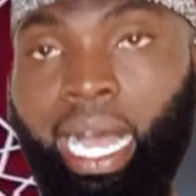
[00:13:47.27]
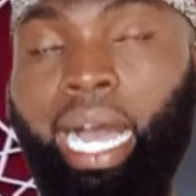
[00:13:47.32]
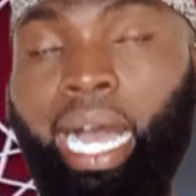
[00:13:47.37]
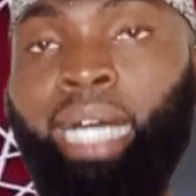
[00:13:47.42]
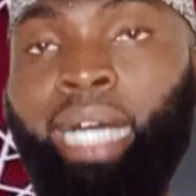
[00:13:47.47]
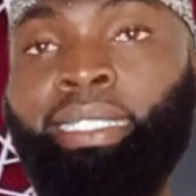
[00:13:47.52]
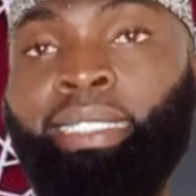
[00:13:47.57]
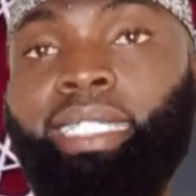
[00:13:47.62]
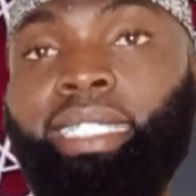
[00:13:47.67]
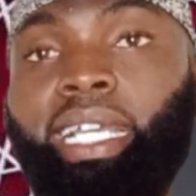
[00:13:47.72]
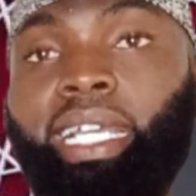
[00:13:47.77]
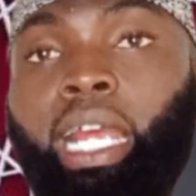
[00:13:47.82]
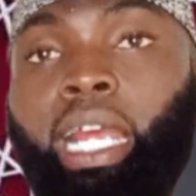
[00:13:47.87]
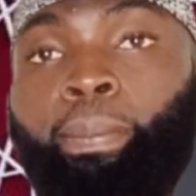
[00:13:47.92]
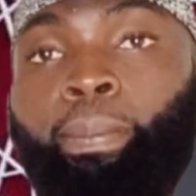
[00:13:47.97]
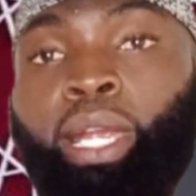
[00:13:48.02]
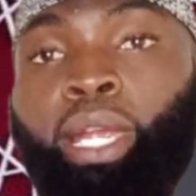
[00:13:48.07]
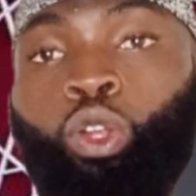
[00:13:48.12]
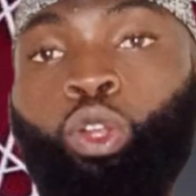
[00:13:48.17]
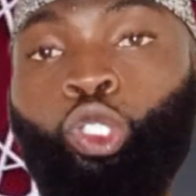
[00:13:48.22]
Anta
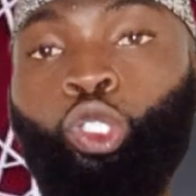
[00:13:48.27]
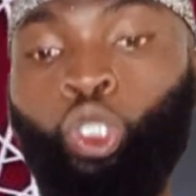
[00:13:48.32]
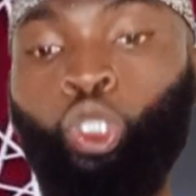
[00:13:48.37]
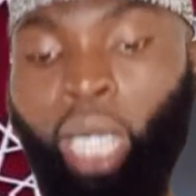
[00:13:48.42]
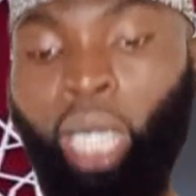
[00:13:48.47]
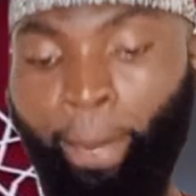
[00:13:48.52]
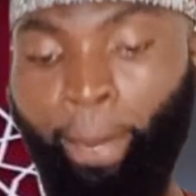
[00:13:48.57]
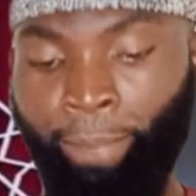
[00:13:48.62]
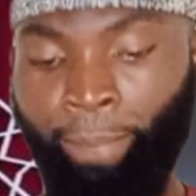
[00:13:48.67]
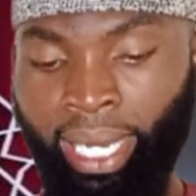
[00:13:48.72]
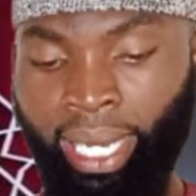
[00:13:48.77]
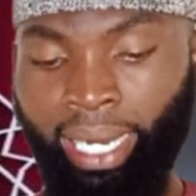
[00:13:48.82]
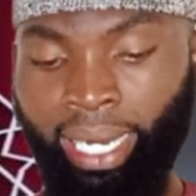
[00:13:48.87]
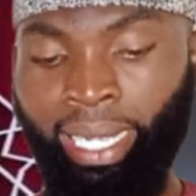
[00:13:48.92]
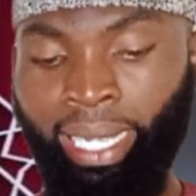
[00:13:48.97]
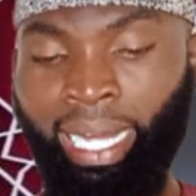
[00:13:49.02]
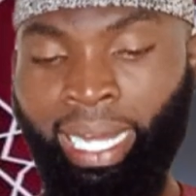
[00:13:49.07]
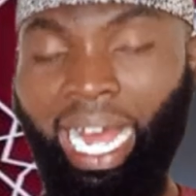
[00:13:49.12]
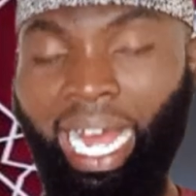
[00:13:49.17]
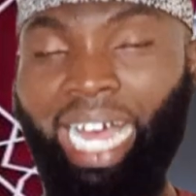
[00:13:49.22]
kabirun, you are
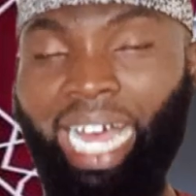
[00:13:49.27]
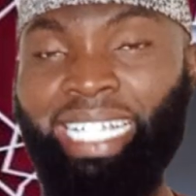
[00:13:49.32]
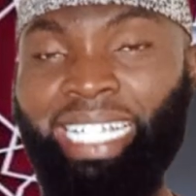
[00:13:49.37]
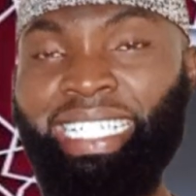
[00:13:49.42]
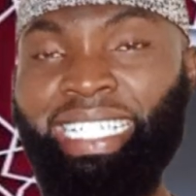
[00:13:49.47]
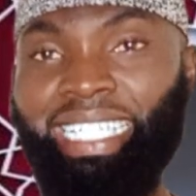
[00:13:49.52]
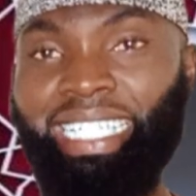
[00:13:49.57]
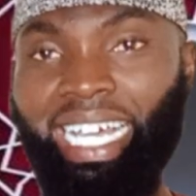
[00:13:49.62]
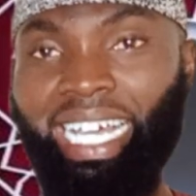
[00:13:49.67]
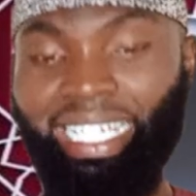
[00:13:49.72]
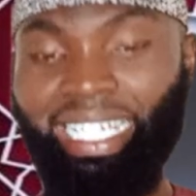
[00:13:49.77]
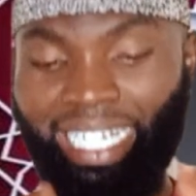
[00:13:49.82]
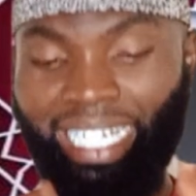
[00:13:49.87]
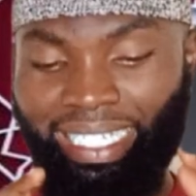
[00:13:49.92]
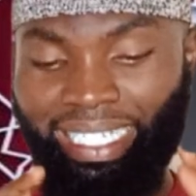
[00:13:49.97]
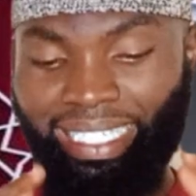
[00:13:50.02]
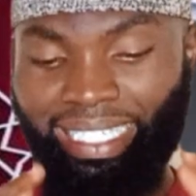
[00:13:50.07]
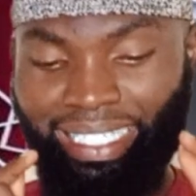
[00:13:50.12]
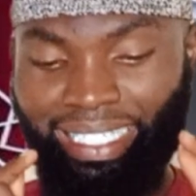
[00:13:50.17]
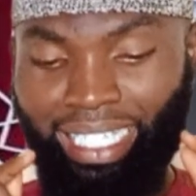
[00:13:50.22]
big. Anta
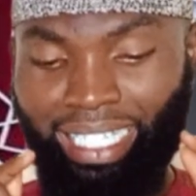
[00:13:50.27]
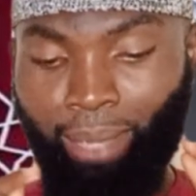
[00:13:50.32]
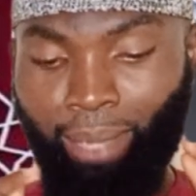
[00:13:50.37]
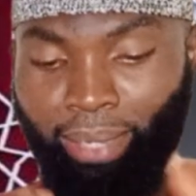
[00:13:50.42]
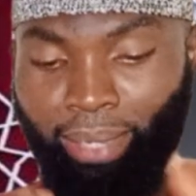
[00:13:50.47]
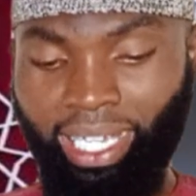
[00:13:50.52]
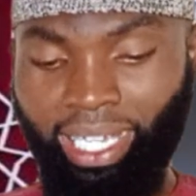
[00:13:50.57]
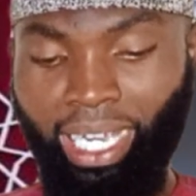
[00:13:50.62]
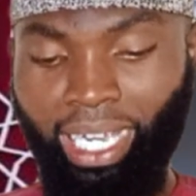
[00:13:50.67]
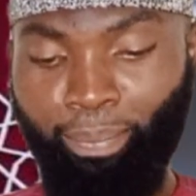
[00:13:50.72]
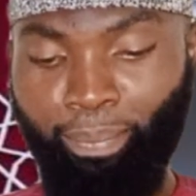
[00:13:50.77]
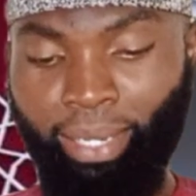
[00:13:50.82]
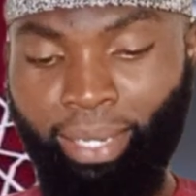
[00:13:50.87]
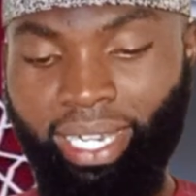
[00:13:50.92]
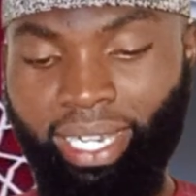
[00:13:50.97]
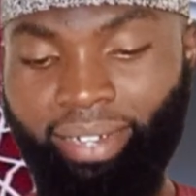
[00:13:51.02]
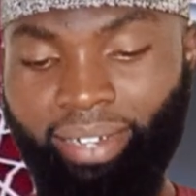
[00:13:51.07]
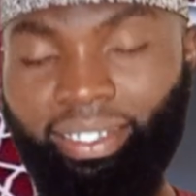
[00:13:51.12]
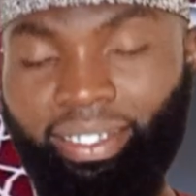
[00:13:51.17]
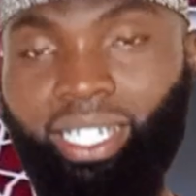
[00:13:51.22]
lasta bi
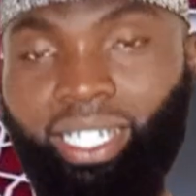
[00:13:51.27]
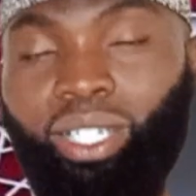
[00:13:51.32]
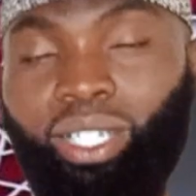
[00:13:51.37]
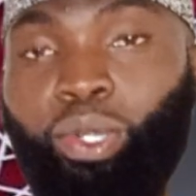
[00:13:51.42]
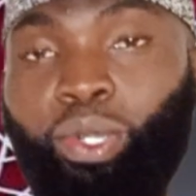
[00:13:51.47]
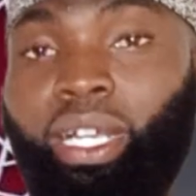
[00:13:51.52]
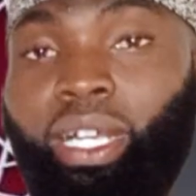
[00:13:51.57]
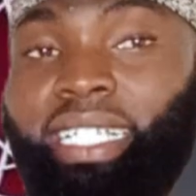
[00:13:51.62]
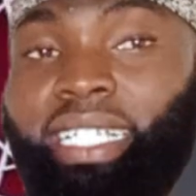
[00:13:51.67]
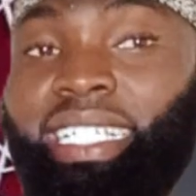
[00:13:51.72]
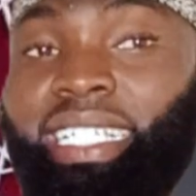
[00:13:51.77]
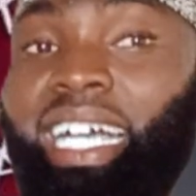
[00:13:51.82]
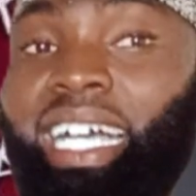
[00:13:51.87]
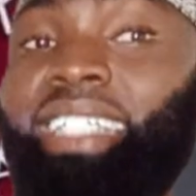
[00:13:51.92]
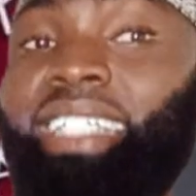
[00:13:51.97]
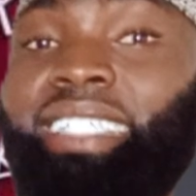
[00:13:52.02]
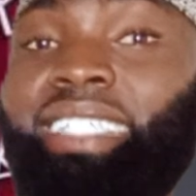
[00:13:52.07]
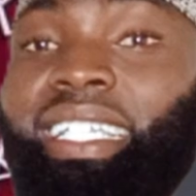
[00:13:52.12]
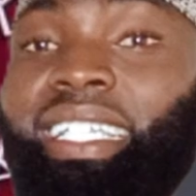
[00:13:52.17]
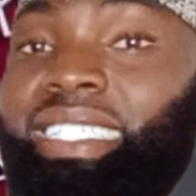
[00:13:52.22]
kabirin. You can say
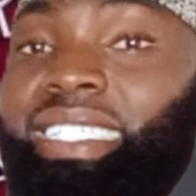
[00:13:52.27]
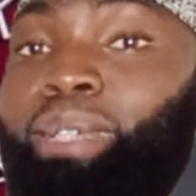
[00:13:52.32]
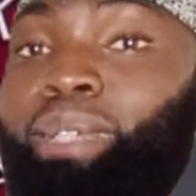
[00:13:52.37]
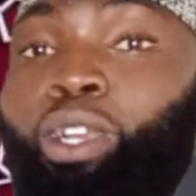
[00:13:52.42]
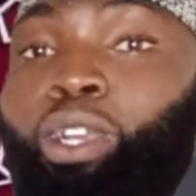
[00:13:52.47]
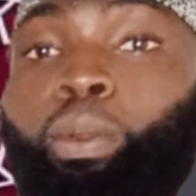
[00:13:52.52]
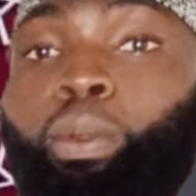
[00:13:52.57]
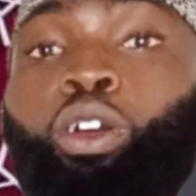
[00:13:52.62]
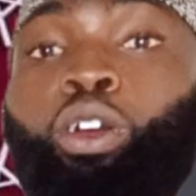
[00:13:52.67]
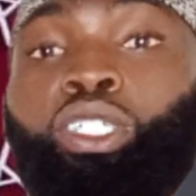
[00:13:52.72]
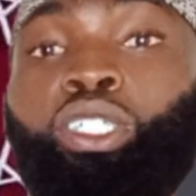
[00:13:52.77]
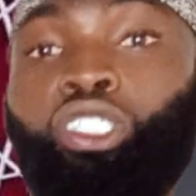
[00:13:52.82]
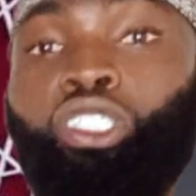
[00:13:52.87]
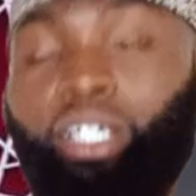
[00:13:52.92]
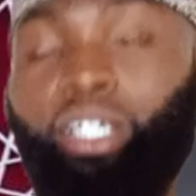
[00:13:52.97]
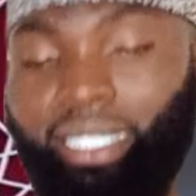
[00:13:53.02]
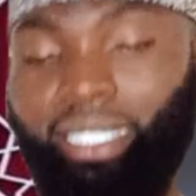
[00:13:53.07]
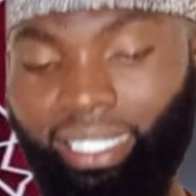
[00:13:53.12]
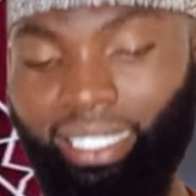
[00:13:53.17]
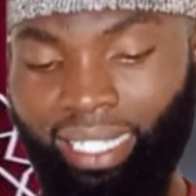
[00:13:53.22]
anta lasta bi kabirin, or
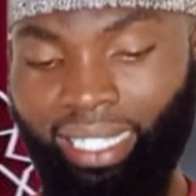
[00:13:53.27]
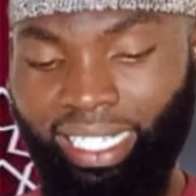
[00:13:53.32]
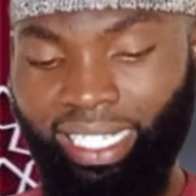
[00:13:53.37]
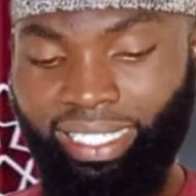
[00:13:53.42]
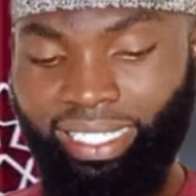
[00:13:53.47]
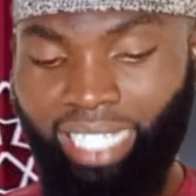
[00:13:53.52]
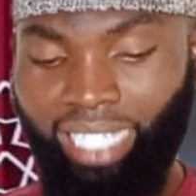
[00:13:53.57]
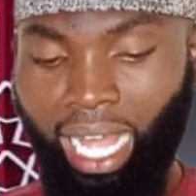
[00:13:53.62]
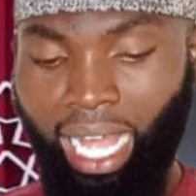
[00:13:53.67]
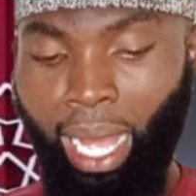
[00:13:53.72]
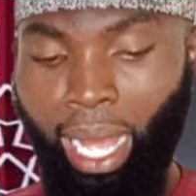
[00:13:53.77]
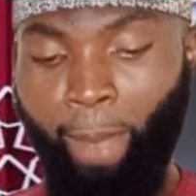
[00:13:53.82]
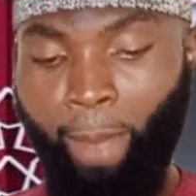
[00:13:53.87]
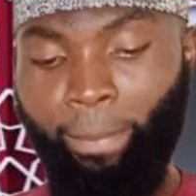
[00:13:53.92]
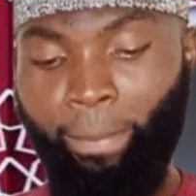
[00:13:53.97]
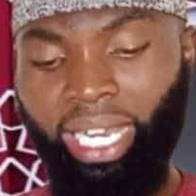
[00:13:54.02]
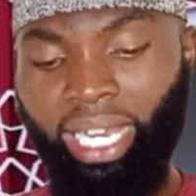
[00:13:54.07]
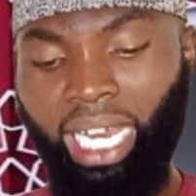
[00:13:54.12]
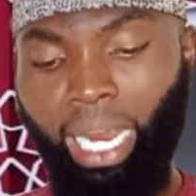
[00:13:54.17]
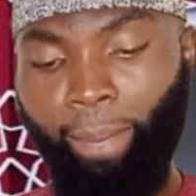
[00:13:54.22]
just lasta
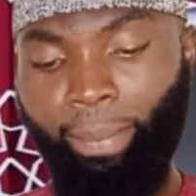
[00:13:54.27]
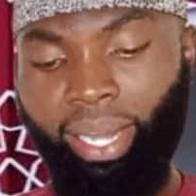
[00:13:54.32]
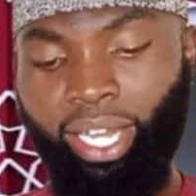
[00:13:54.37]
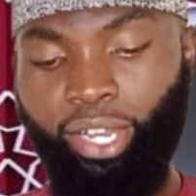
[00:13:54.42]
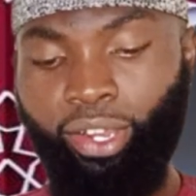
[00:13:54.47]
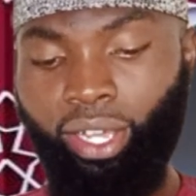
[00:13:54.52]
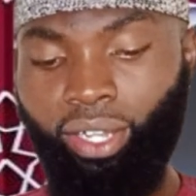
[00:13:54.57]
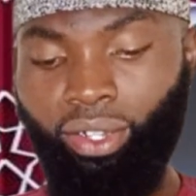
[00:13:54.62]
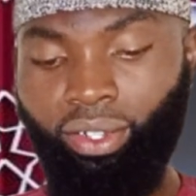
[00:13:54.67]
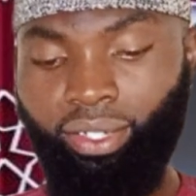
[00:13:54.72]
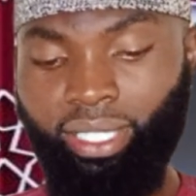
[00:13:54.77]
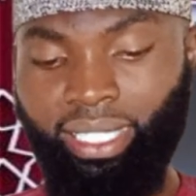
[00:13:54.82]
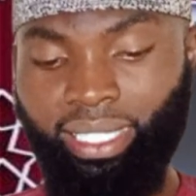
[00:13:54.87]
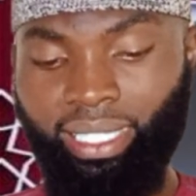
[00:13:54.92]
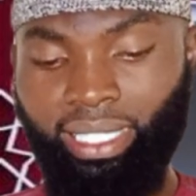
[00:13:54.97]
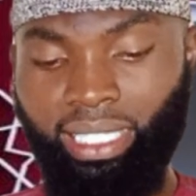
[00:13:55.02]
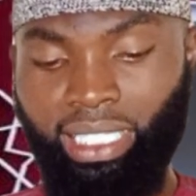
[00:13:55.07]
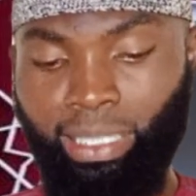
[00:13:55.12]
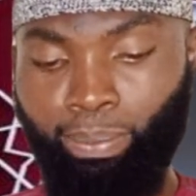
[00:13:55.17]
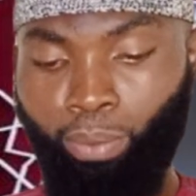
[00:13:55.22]
bi kabirin. You are not
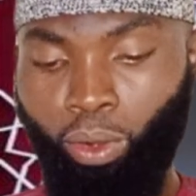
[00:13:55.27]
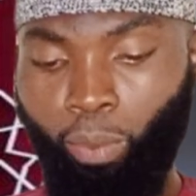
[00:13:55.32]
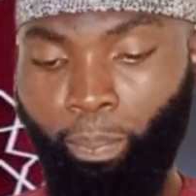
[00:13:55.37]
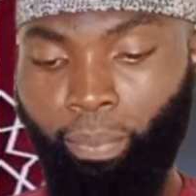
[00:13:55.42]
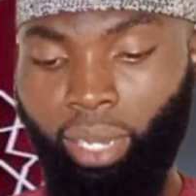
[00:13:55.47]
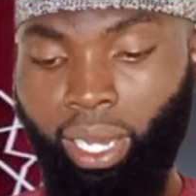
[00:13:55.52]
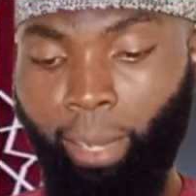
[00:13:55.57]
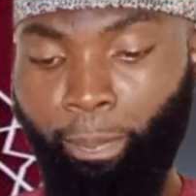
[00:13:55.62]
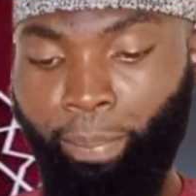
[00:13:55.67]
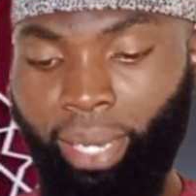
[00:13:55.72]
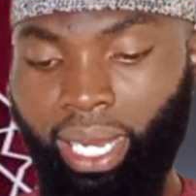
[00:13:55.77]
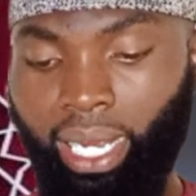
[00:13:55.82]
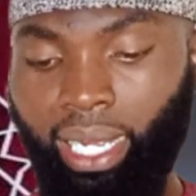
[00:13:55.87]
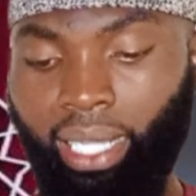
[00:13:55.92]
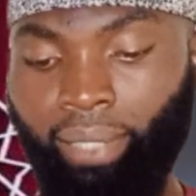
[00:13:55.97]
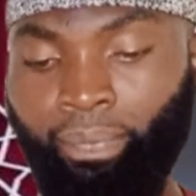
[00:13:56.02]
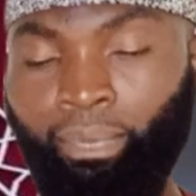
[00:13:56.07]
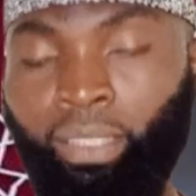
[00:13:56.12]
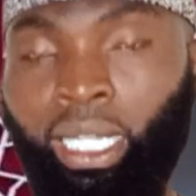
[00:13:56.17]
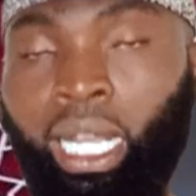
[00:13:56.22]
small, you are
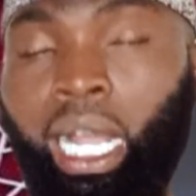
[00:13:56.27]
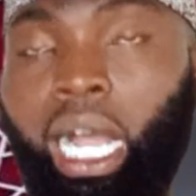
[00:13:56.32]
big.